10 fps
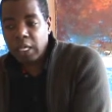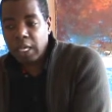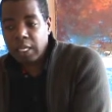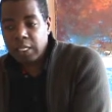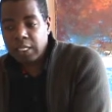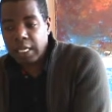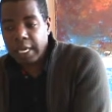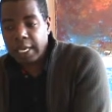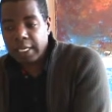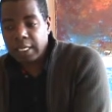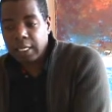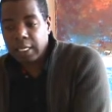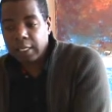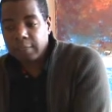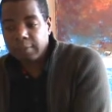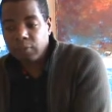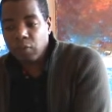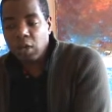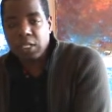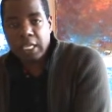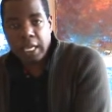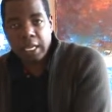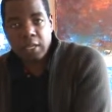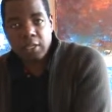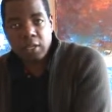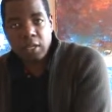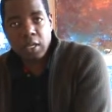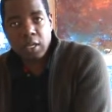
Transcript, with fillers: is at Roxanne's